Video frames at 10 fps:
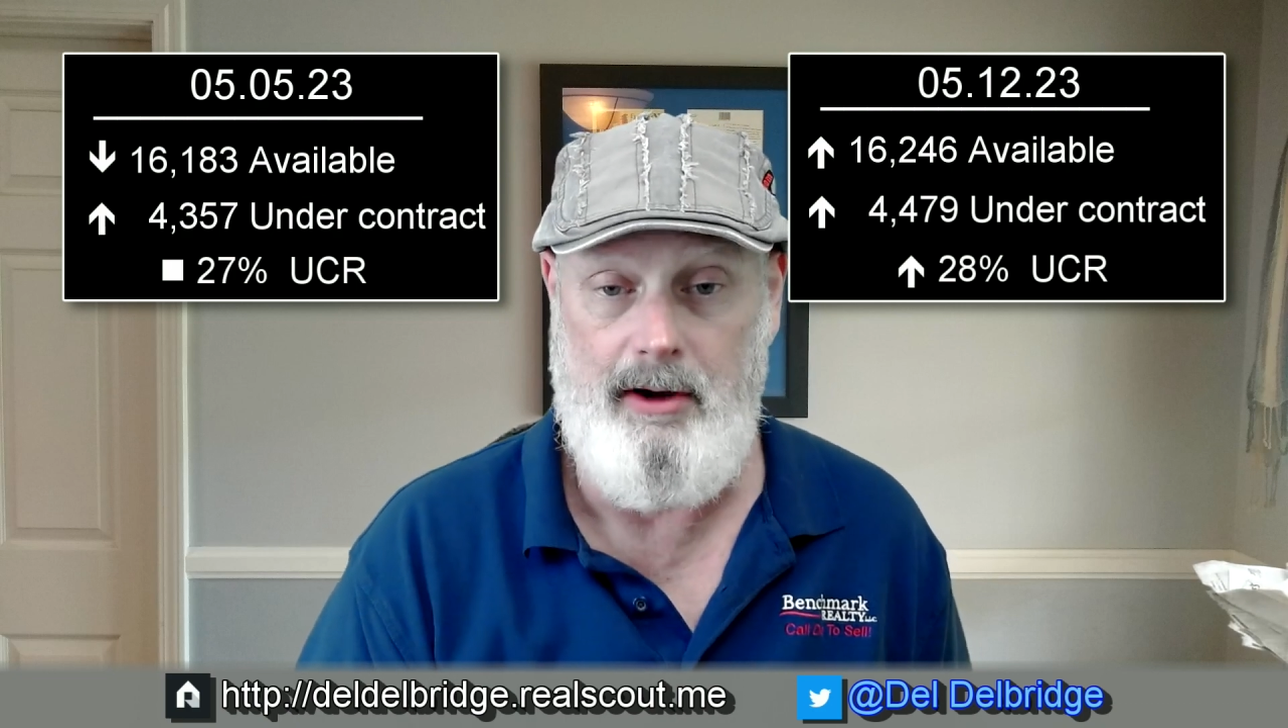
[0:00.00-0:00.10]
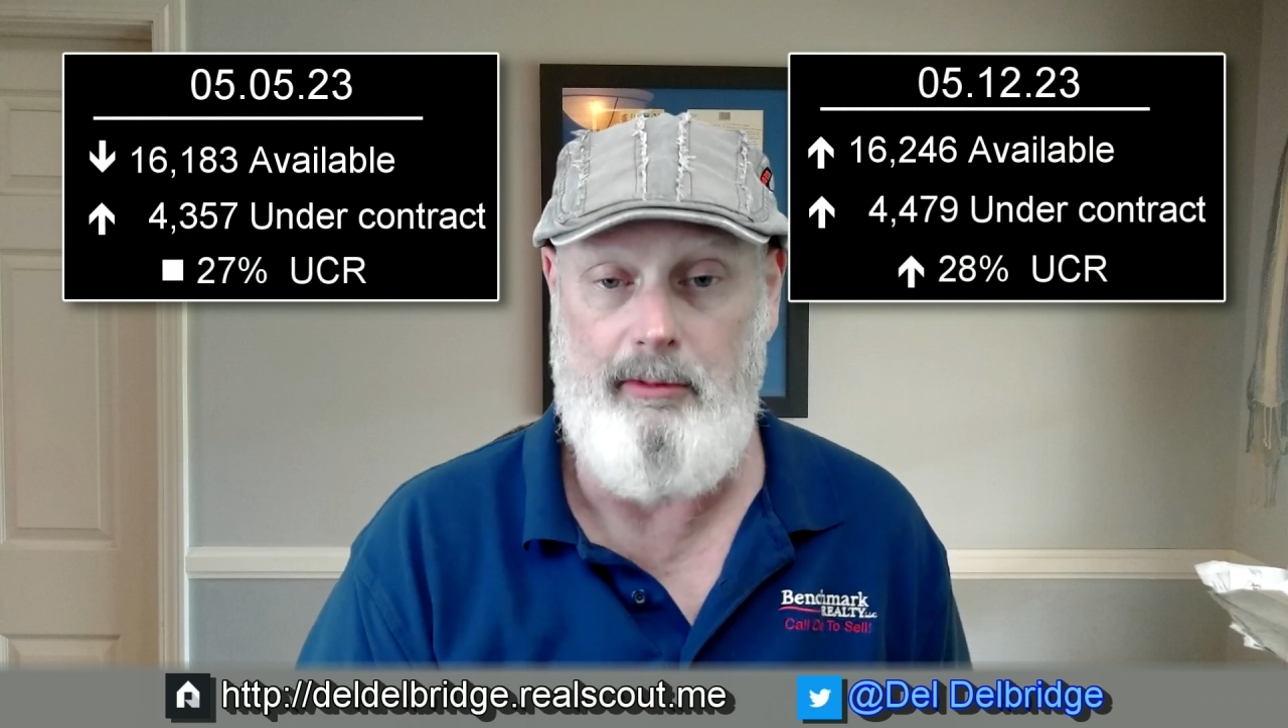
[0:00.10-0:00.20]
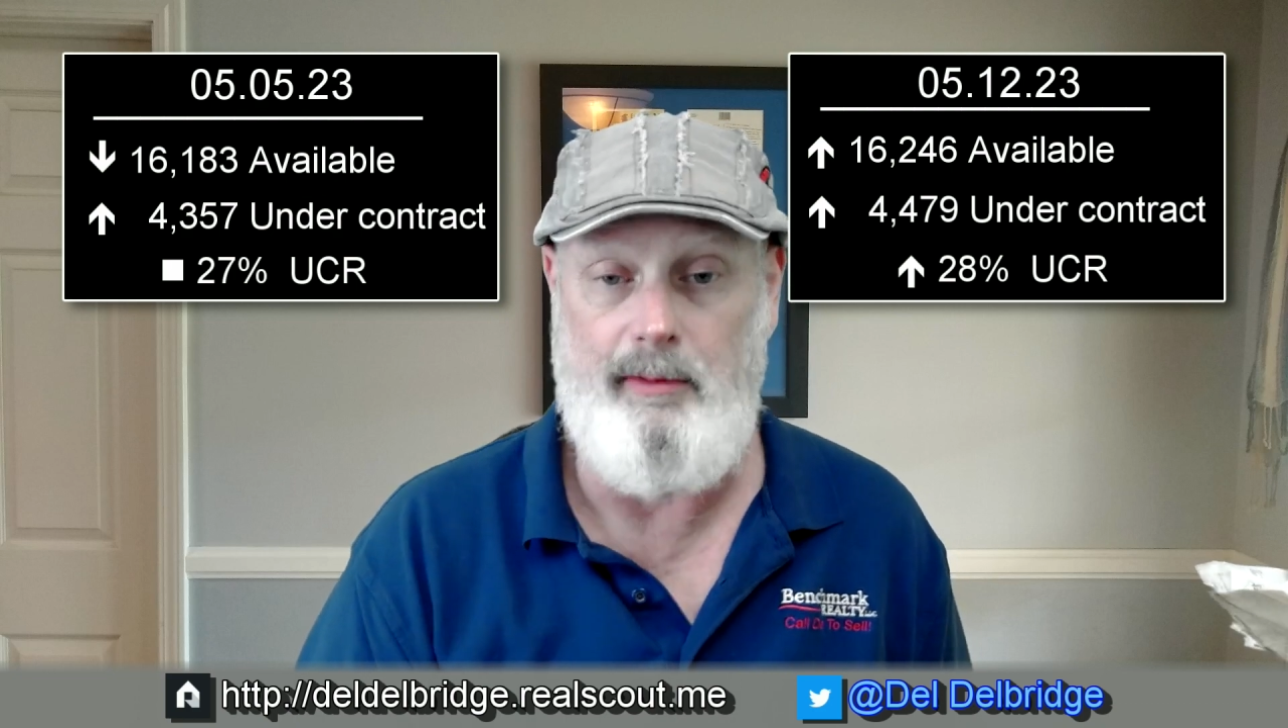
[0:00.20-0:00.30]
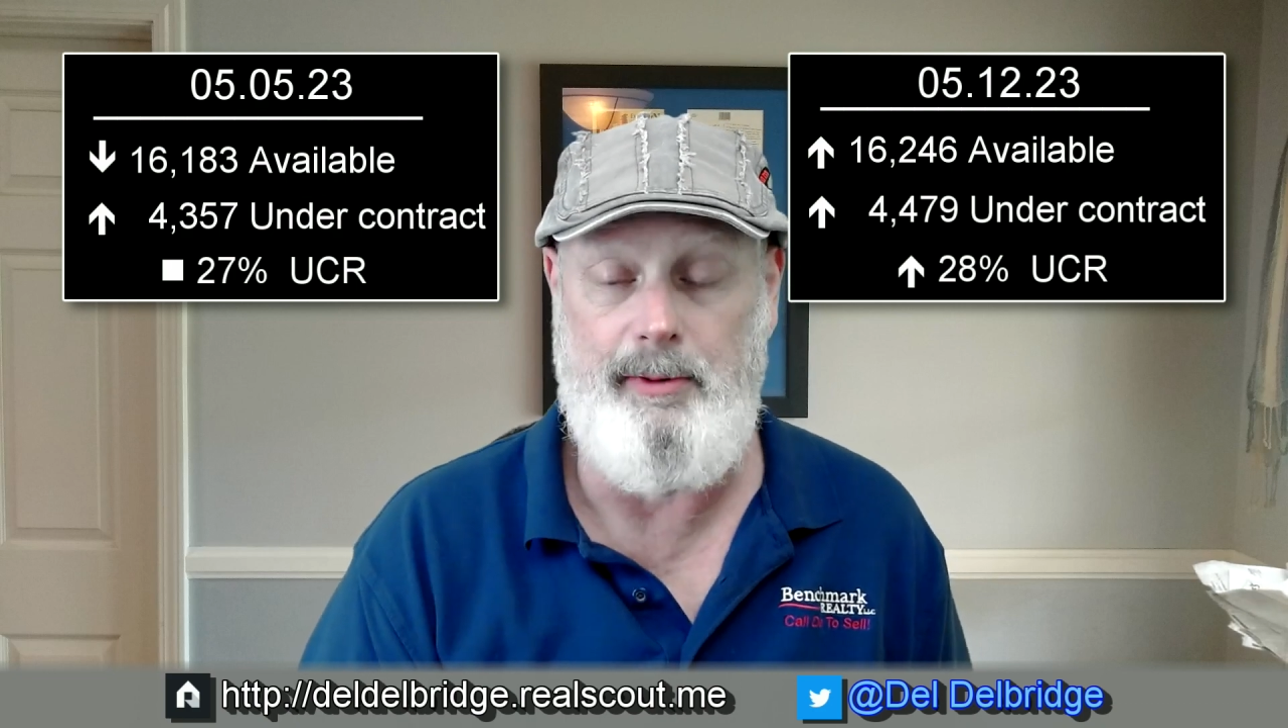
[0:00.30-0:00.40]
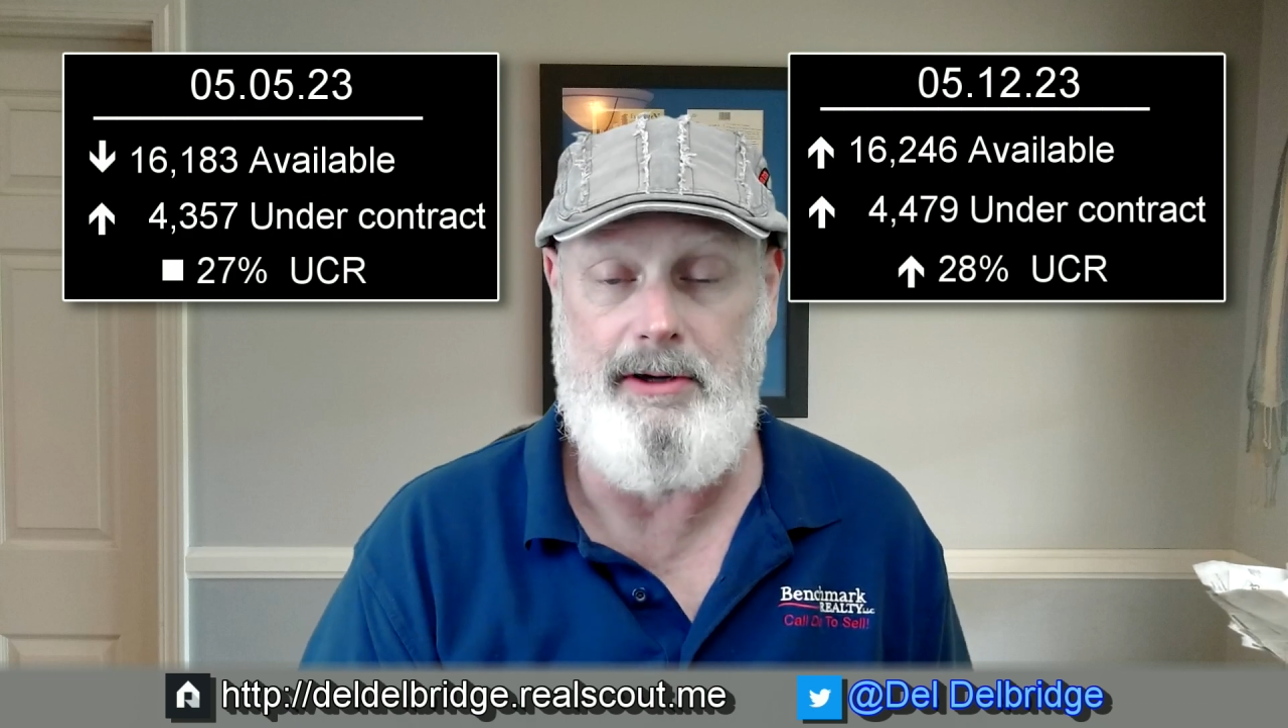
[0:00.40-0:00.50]

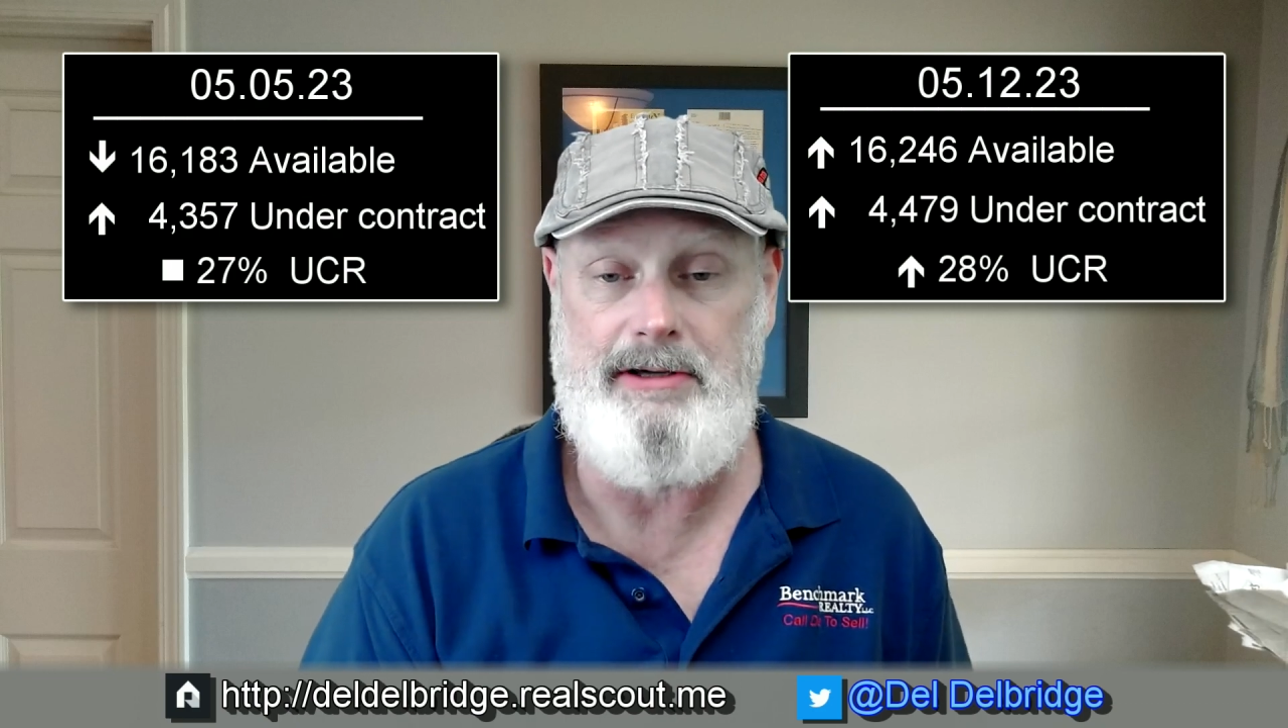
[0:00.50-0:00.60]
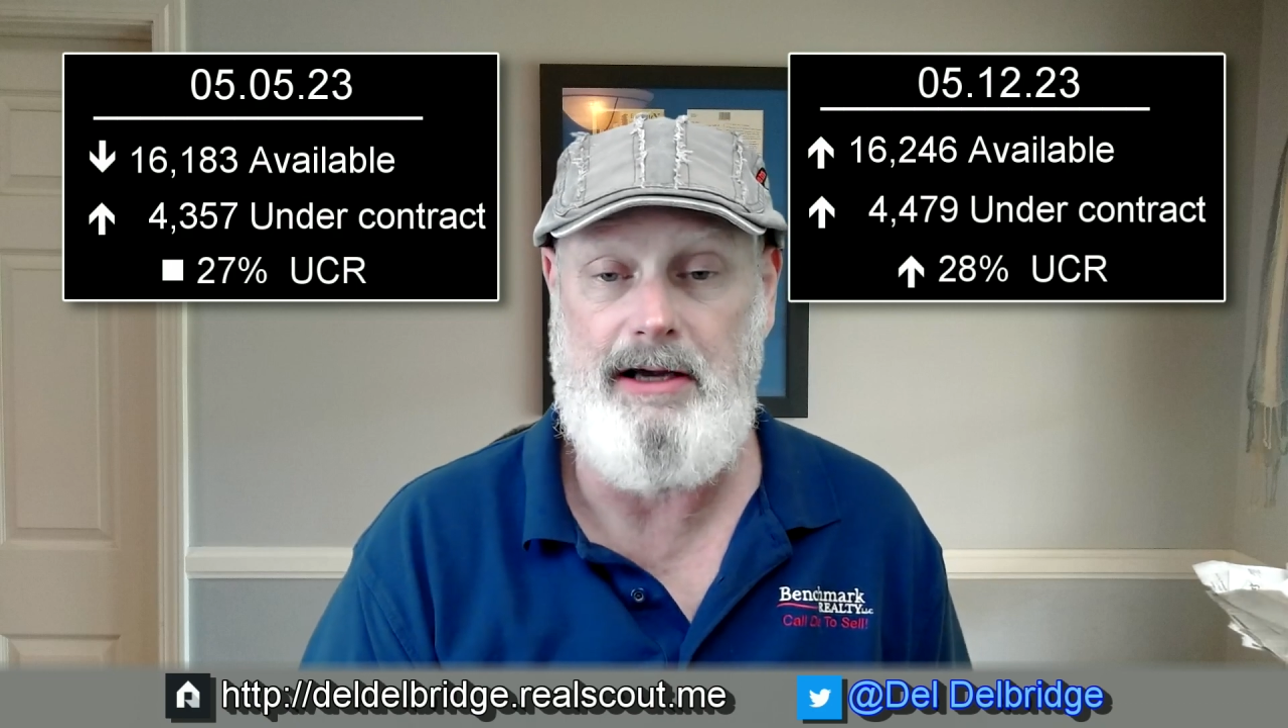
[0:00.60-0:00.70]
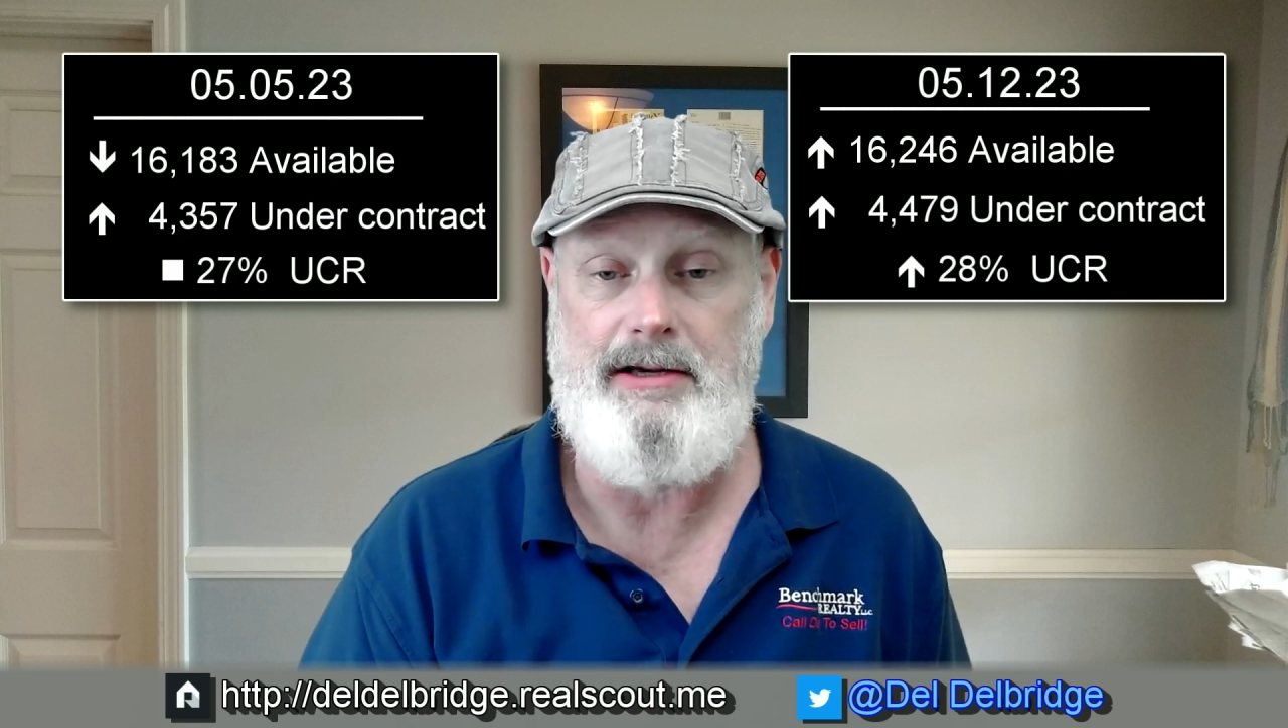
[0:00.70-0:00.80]
We appreciate